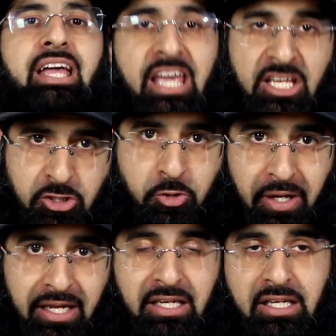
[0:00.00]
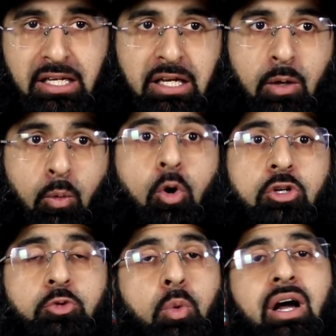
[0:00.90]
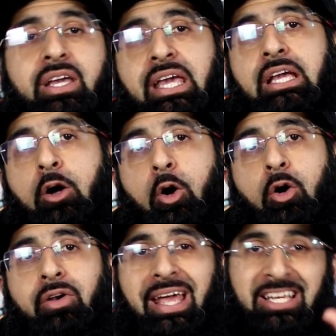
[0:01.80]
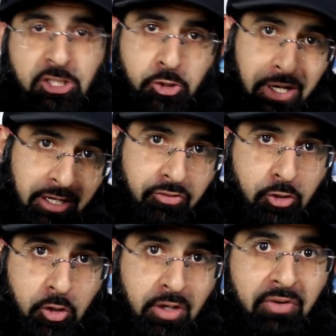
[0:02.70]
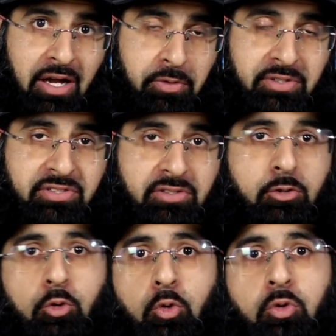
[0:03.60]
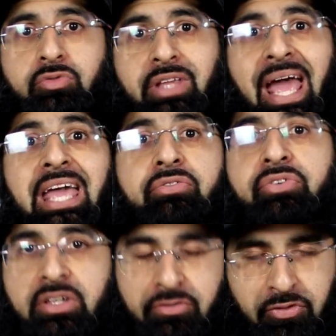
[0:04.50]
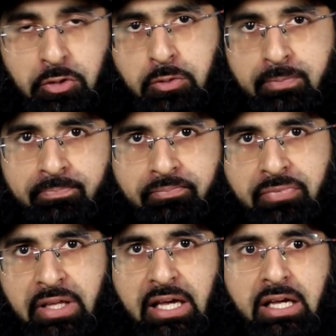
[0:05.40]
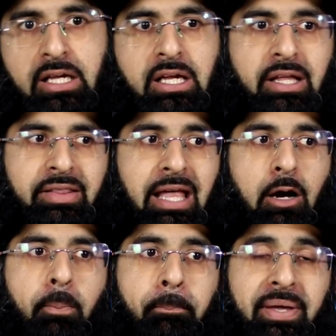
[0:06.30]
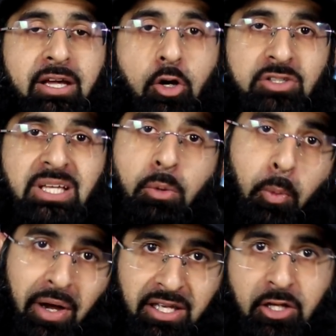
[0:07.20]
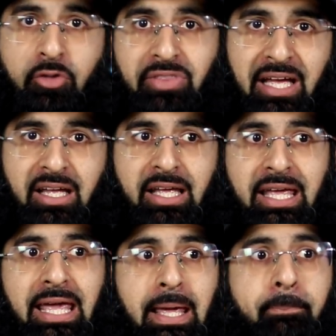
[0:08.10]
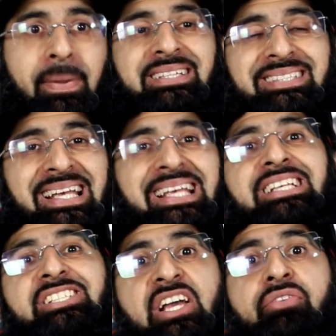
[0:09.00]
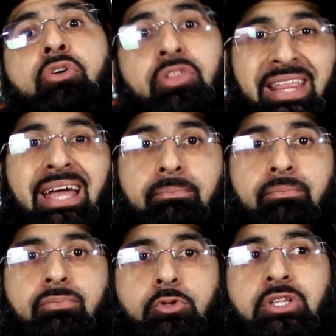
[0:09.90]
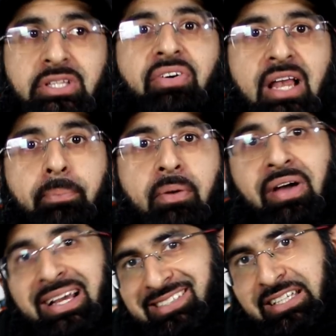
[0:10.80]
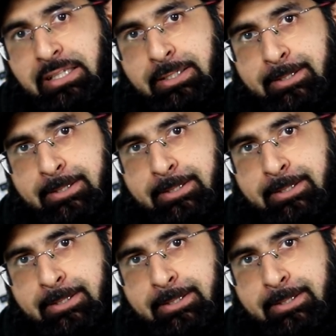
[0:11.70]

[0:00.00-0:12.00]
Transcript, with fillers: Israel was working on a strain of coronavirus called the avian flu. Yeah. Now, because they were working on that, it makes it easier for them to develop a vaccine.